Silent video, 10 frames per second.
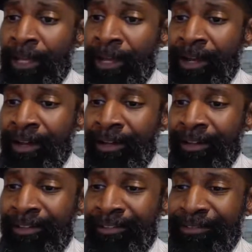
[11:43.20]

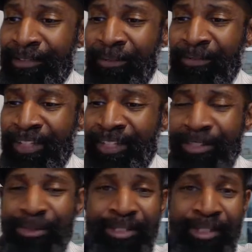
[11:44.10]
Hopefully
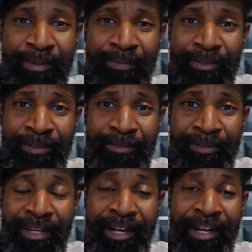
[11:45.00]
this was helpful.
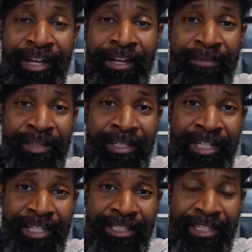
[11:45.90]
I am the
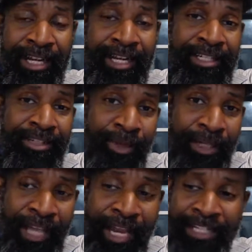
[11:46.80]
Jason Hodge. You
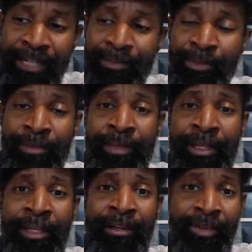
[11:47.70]
want to catch up with
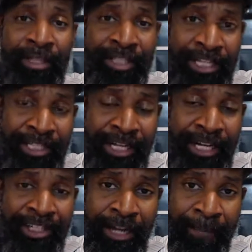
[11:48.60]
me, go to
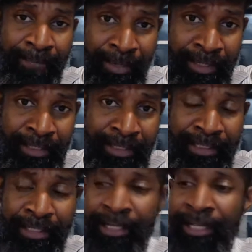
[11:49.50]

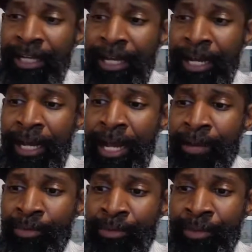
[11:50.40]
jasonhodge.biz. I
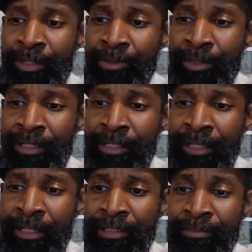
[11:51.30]
will be doing
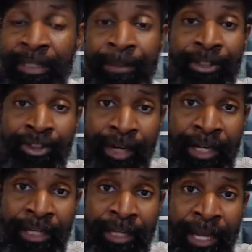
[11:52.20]
some deeper
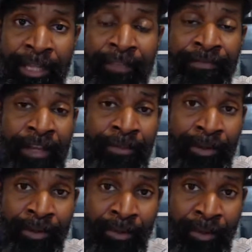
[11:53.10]
training at the
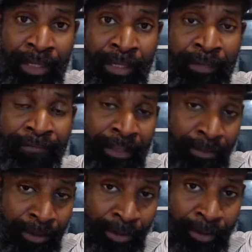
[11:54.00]
Faithpreneur Weekend,
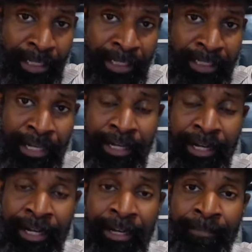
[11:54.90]

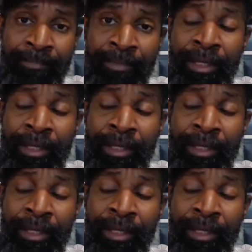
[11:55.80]
faithpreneurweekend.com.